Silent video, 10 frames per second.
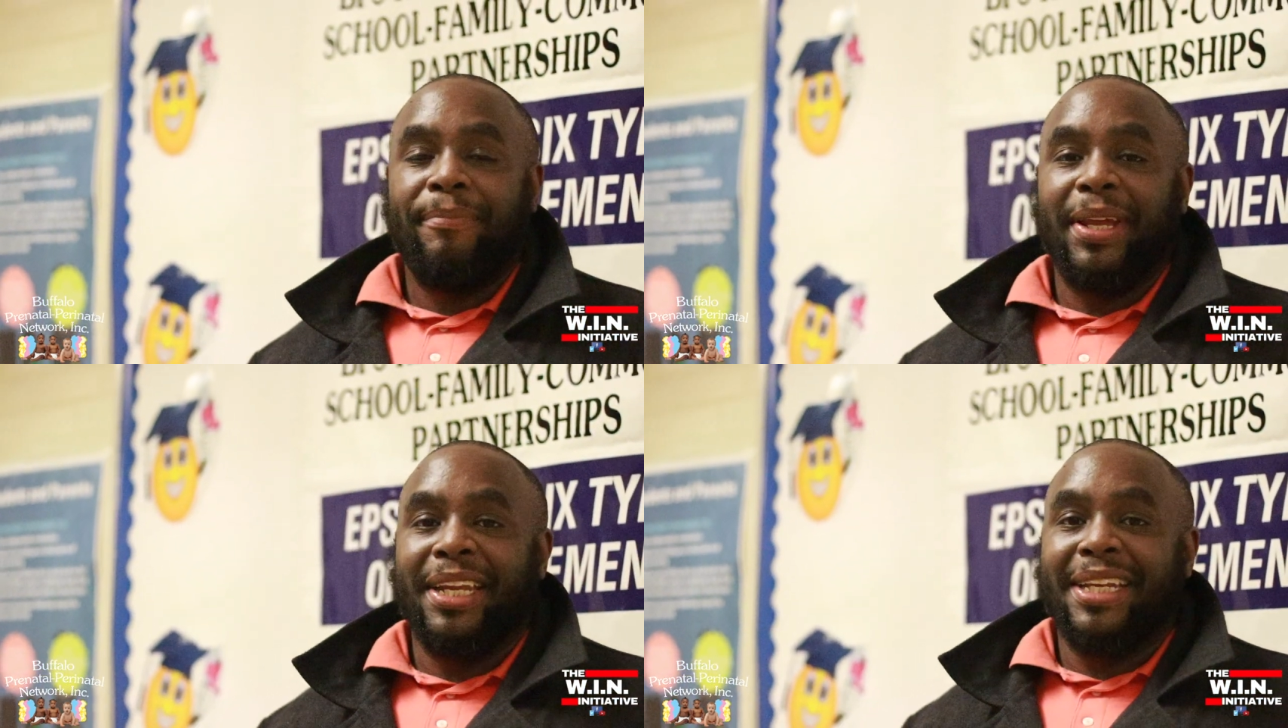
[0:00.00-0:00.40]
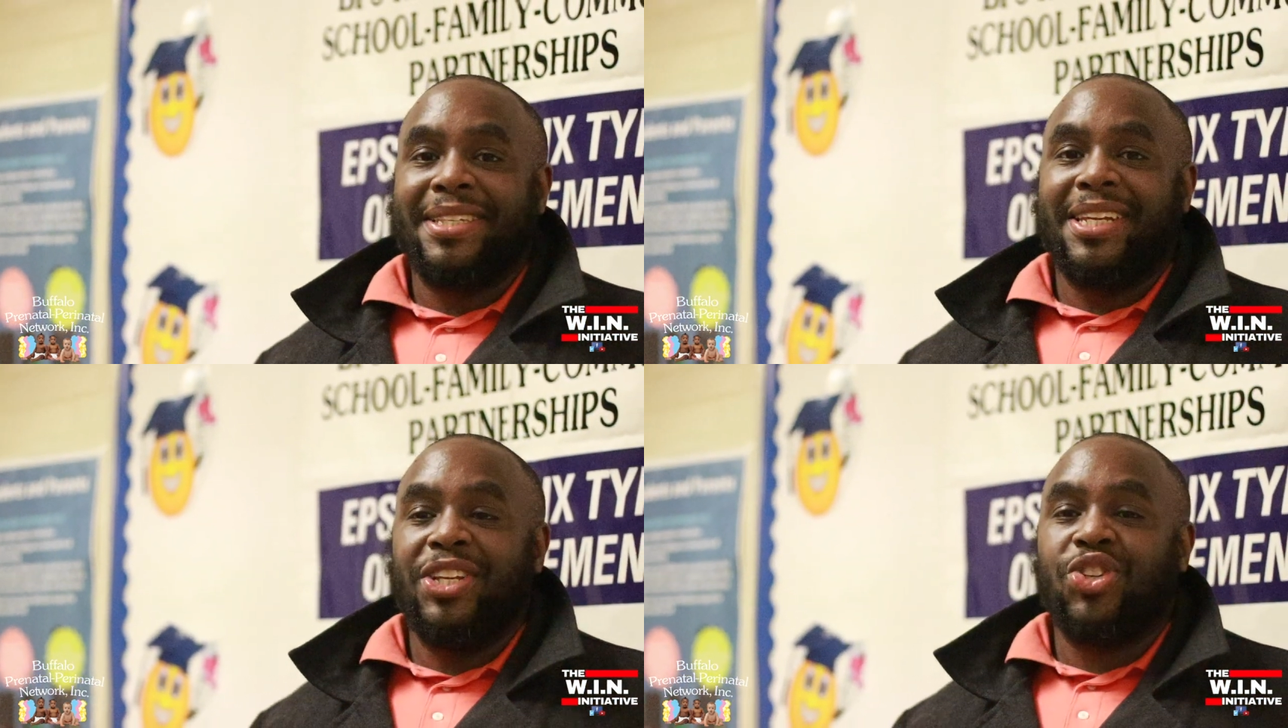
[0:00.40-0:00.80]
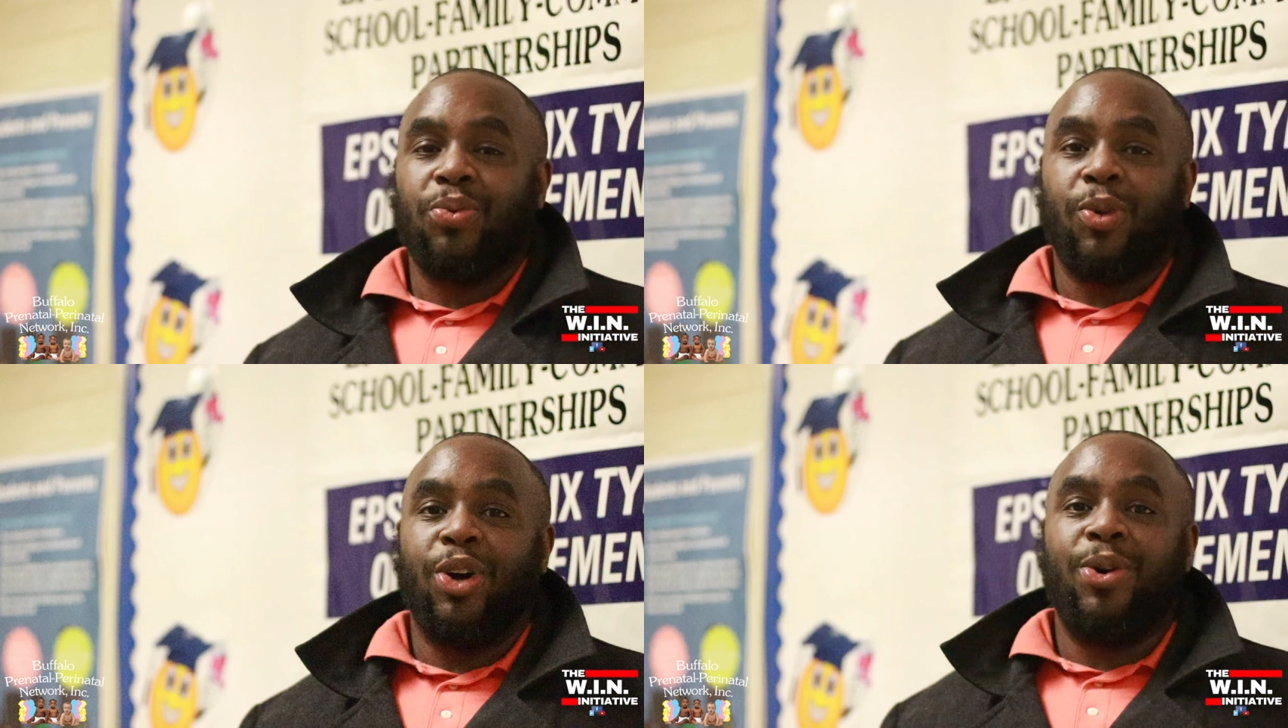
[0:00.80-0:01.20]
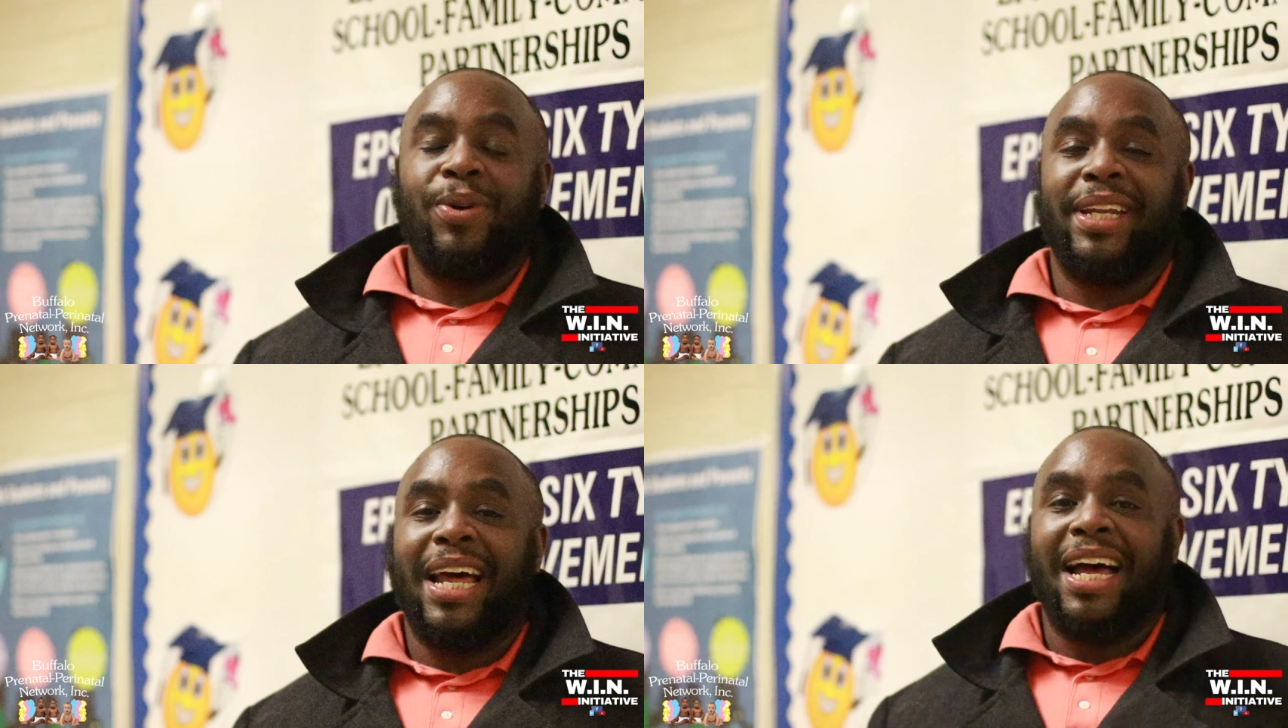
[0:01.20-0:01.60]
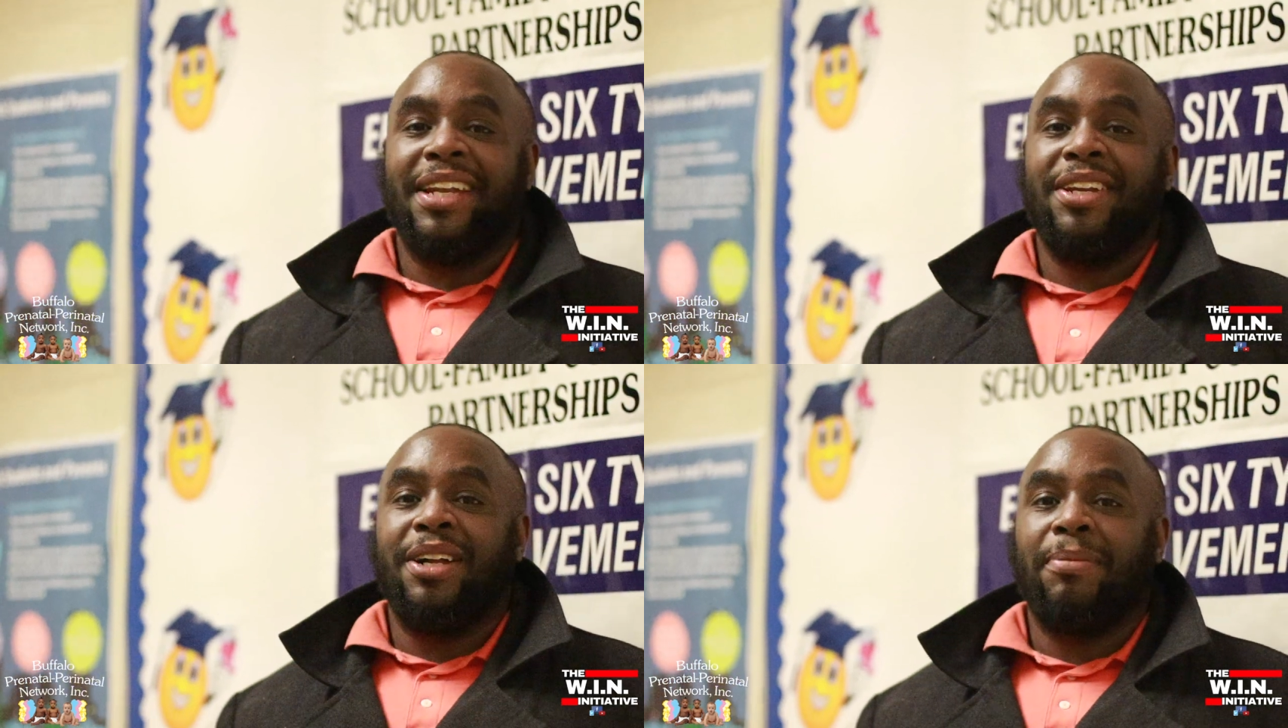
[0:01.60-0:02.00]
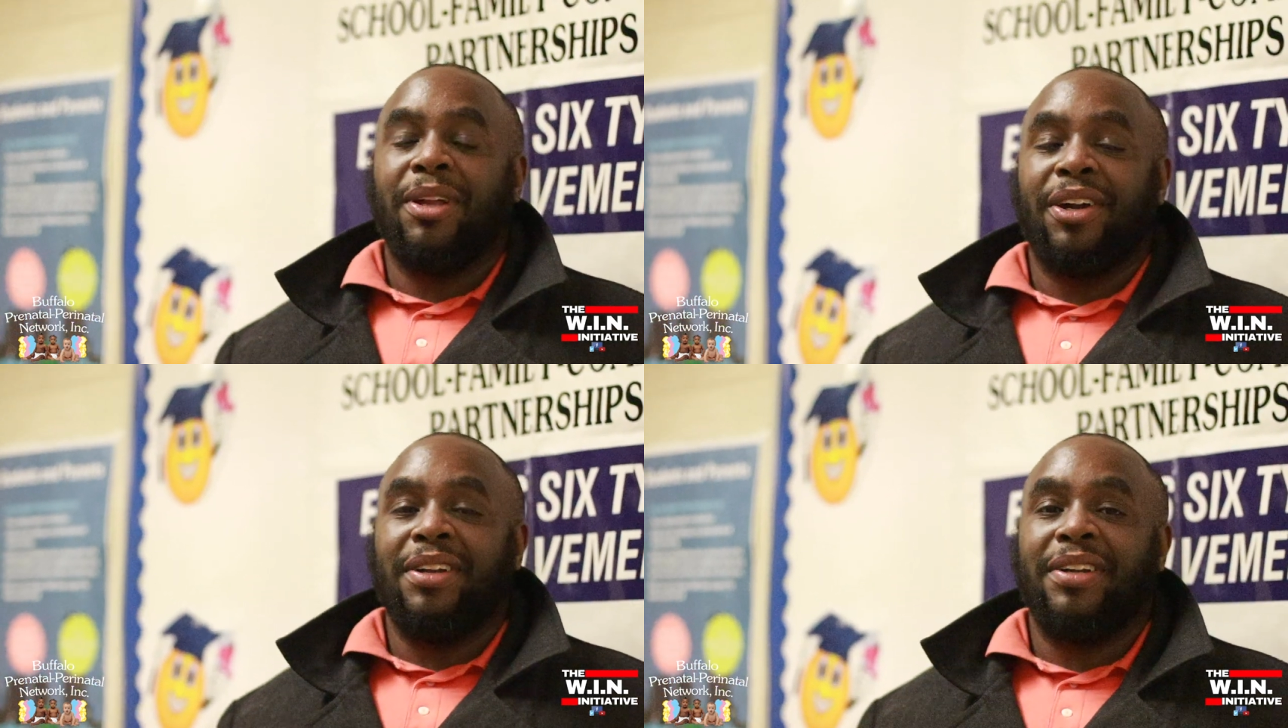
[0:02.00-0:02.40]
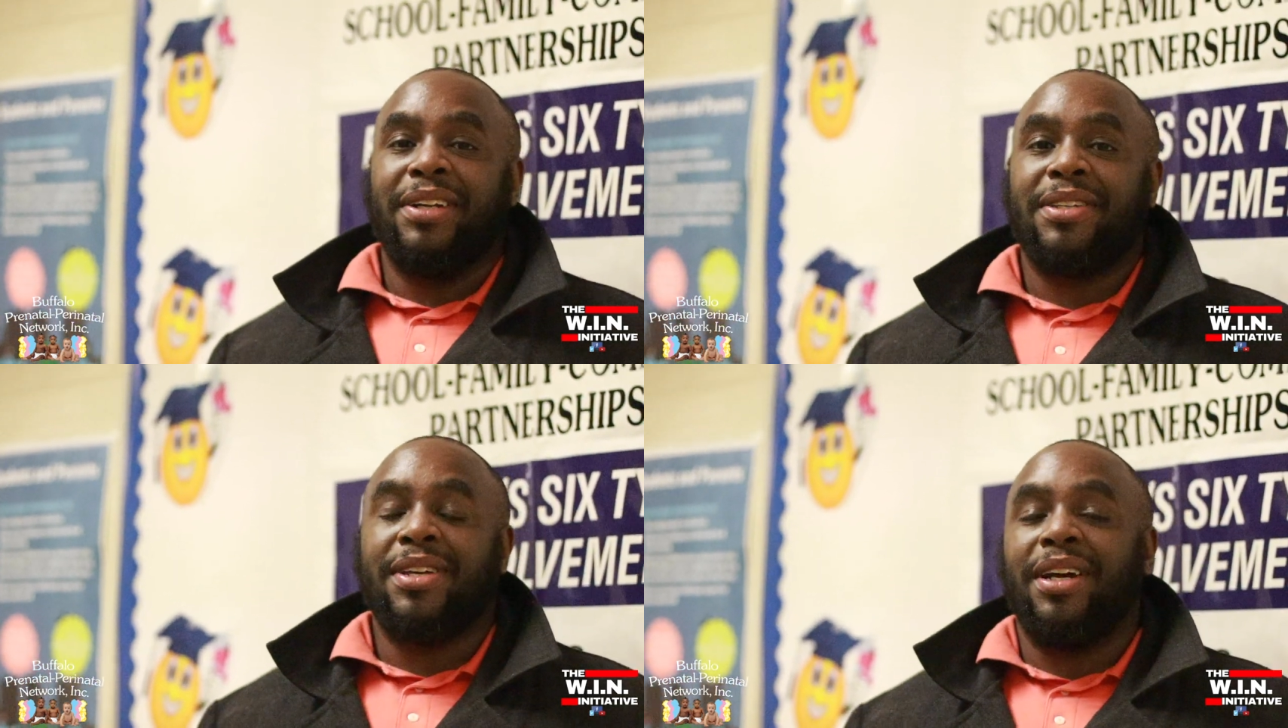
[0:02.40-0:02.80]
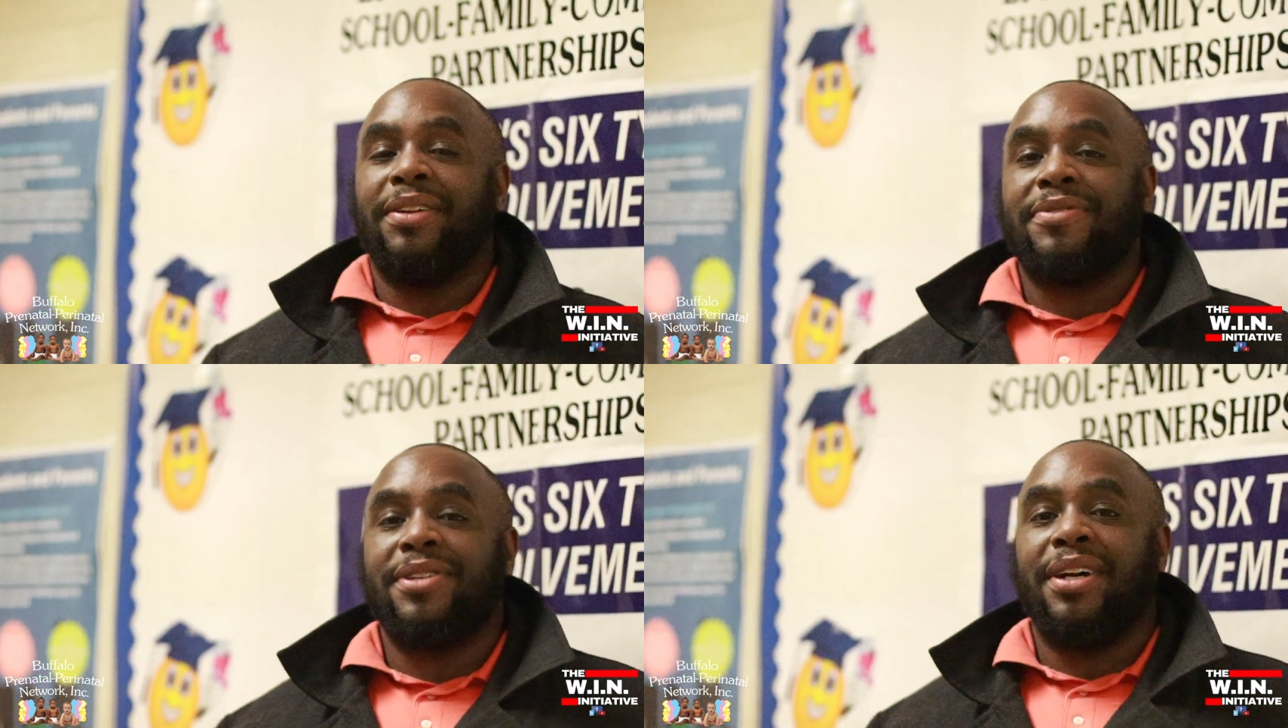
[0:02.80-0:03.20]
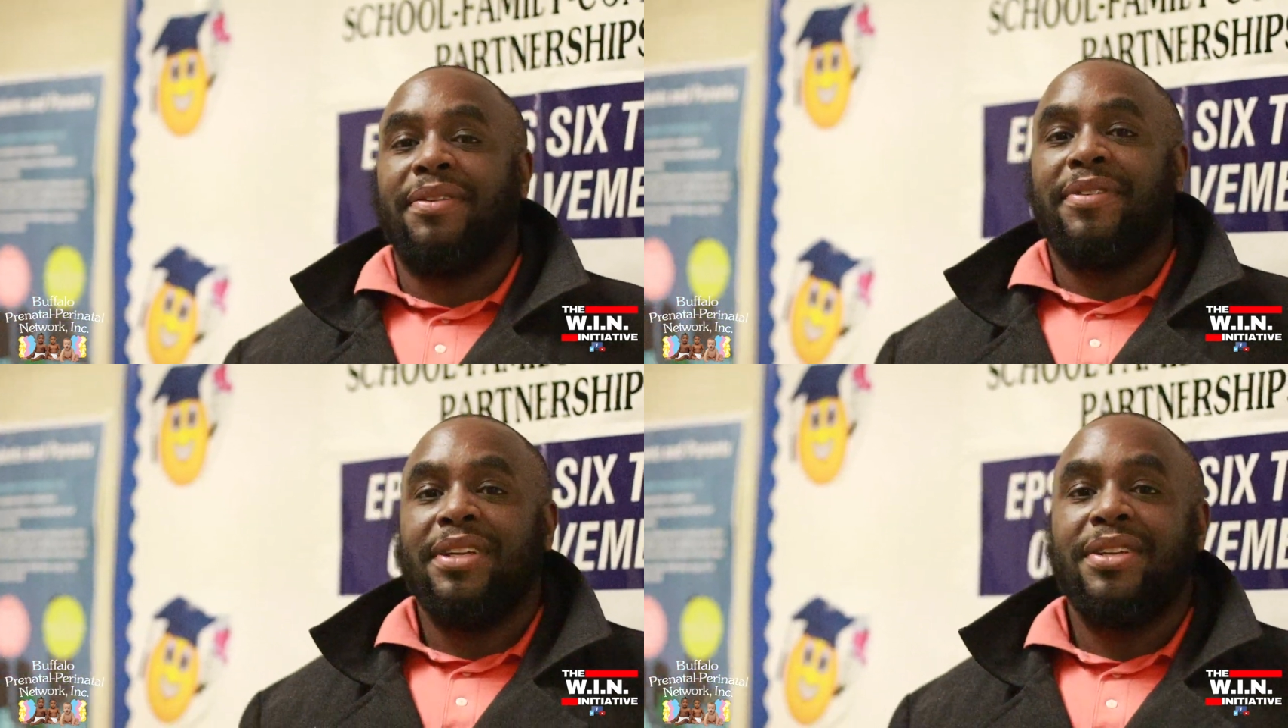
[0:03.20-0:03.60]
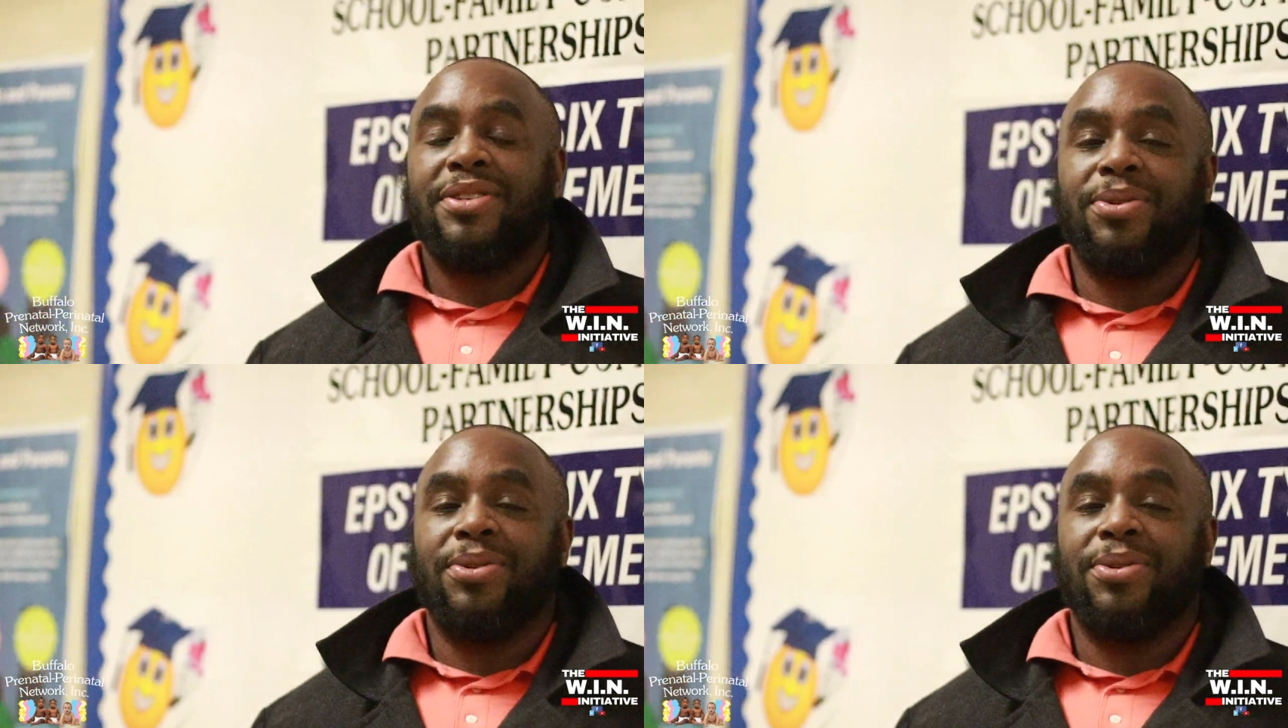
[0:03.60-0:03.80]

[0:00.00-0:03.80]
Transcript: be in a teaching role, and I ended up learning a ton of stuff.